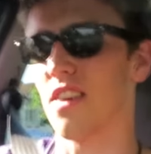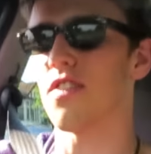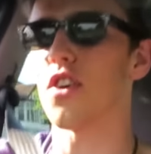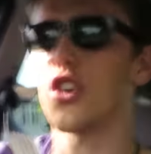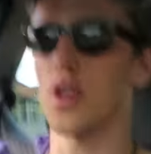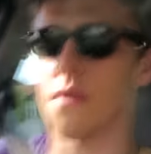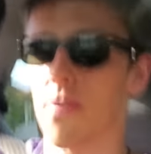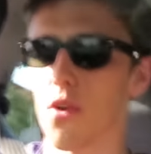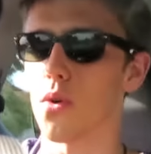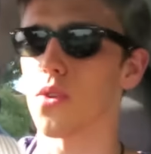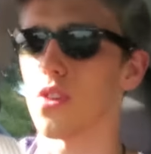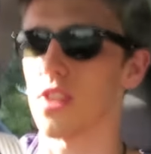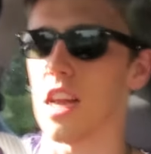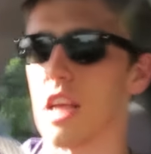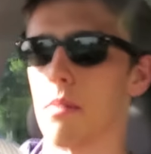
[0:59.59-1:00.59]
even though she falls
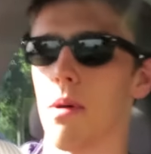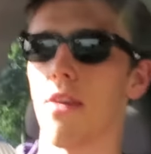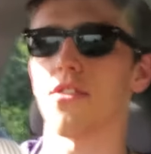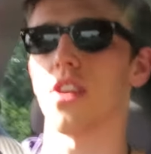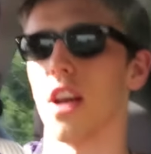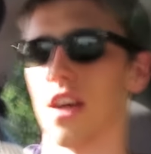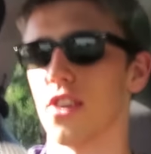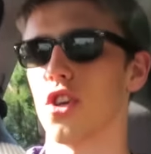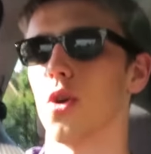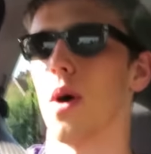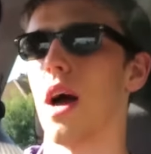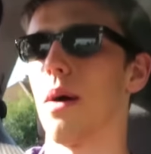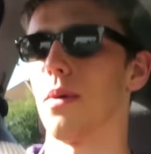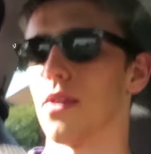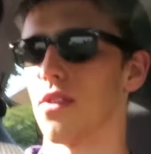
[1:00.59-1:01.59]
asleep after like 2
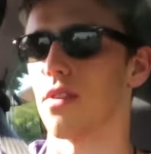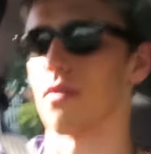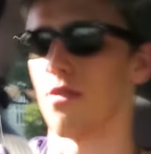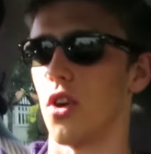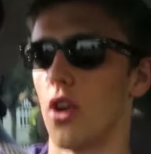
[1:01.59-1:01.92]
hours